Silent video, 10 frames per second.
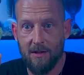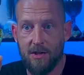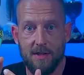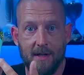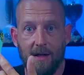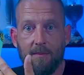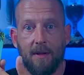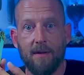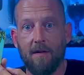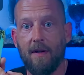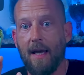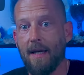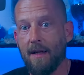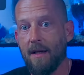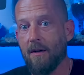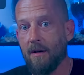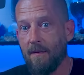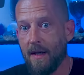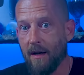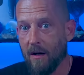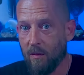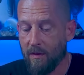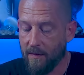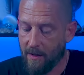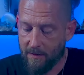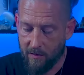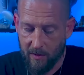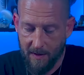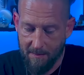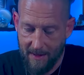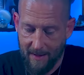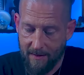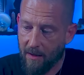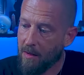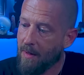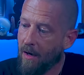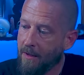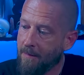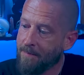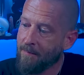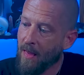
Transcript: It's just kind of been left hanging here in the air with nothing really being done about it.